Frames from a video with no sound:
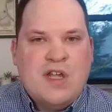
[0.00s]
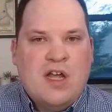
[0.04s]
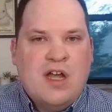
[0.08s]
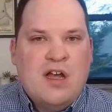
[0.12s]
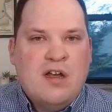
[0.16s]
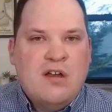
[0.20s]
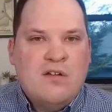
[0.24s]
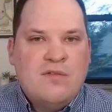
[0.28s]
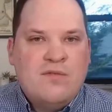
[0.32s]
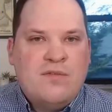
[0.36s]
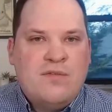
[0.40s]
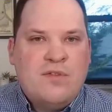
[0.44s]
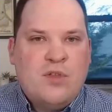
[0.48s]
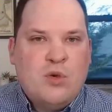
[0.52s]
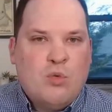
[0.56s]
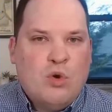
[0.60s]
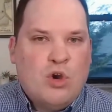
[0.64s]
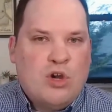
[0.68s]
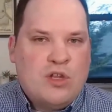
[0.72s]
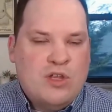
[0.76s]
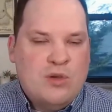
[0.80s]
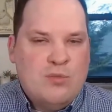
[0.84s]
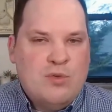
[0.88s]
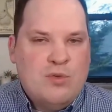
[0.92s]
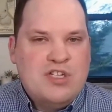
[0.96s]
of the
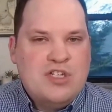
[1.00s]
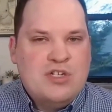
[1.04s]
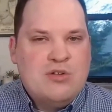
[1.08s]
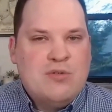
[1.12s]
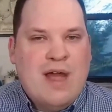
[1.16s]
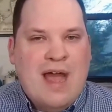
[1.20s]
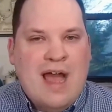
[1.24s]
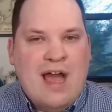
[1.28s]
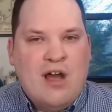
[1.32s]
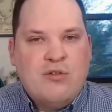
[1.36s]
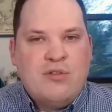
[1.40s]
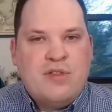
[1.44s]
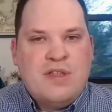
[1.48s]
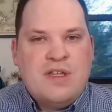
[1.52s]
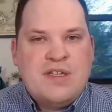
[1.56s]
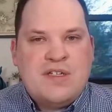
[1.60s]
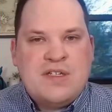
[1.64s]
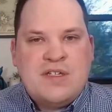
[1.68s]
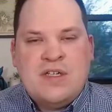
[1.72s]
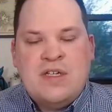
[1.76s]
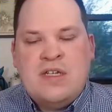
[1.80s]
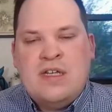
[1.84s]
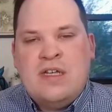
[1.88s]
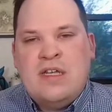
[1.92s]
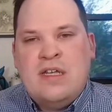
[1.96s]
work that we do, how
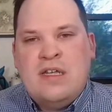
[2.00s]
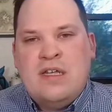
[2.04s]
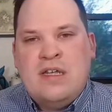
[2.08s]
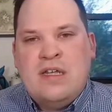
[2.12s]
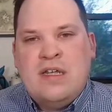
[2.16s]
this